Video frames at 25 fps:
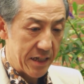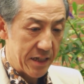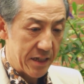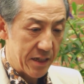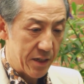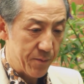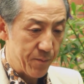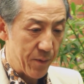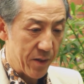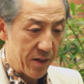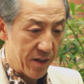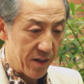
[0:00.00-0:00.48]

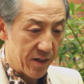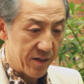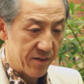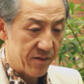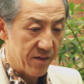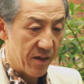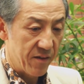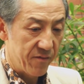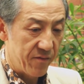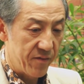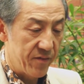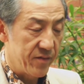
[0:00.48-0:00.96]
speakers
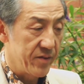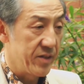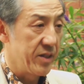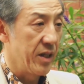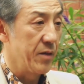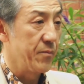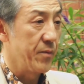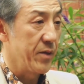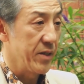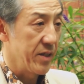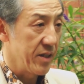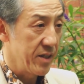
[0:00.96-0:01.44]
of
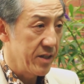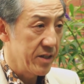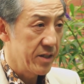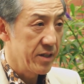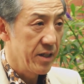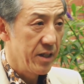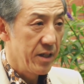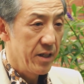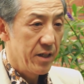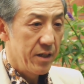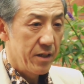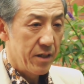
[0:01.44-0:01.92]
Japanese
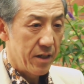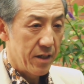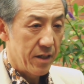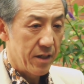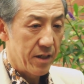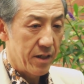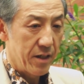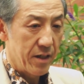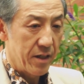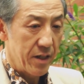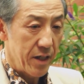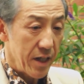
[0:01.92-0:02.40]

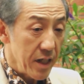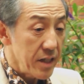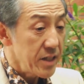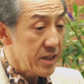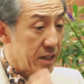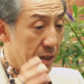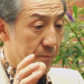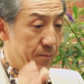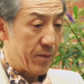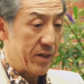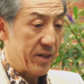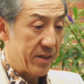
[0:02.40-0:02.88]
in
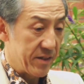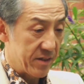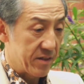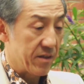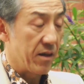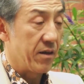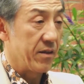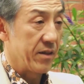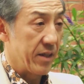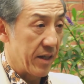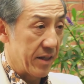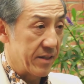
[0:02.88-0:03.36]
Japanese
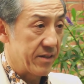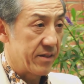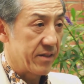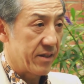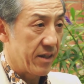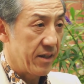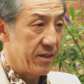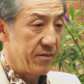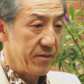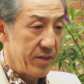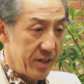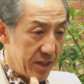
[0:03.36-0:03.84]
context,
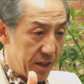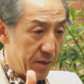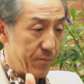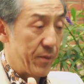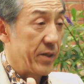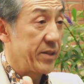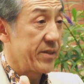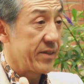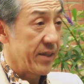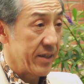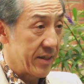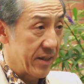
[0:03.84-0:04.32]
okay, in
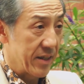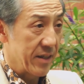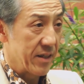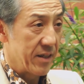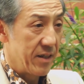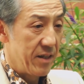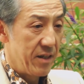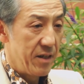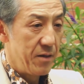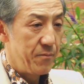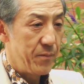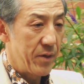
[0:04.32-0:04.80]
Japanese setting.
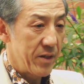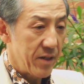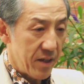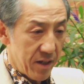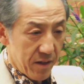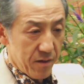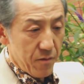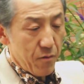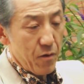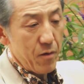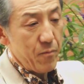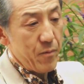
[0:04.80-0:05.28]
But
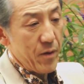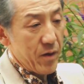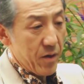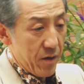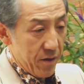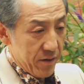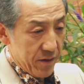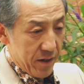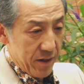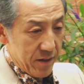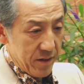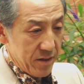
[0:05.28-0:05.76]
in
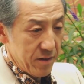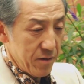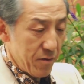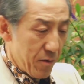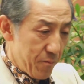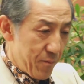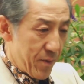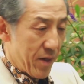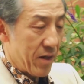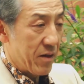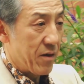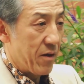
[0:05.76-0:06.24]

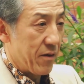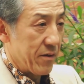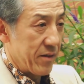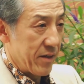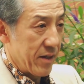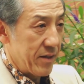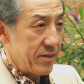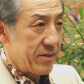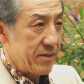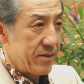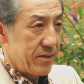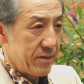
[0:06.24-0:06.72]
European
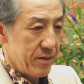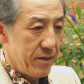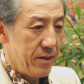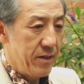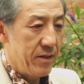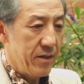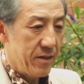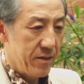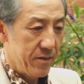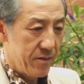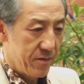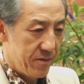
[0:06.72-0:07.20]
context,
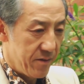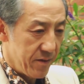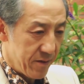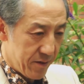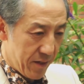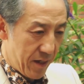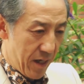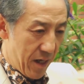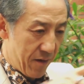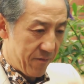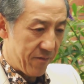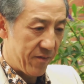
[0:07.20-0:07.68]

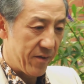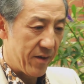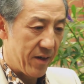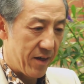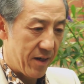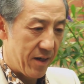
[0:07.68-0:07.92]
they have